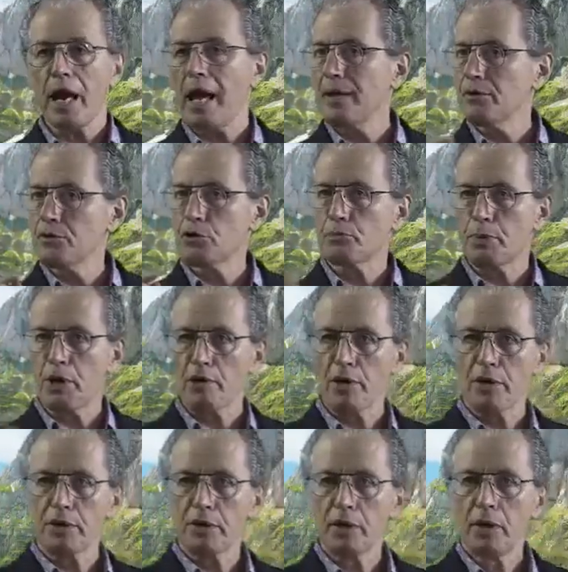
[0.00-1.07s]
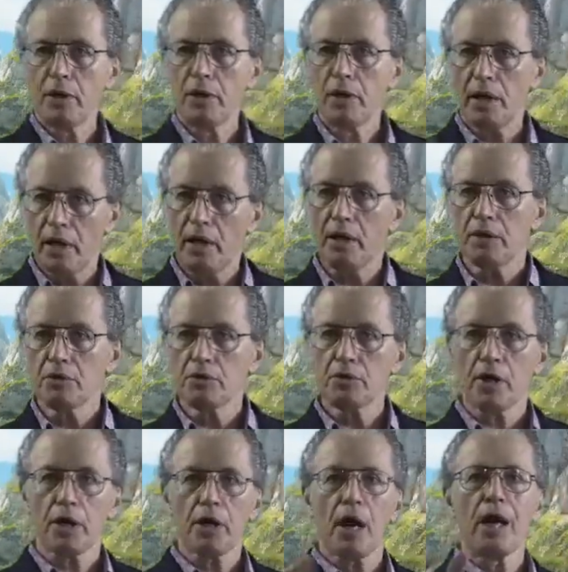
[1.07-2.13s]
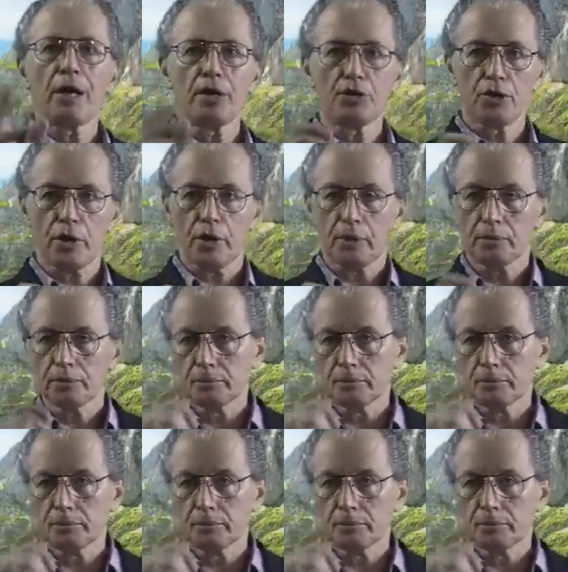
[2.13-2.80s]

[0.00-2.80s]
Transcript: and spirit in psychology.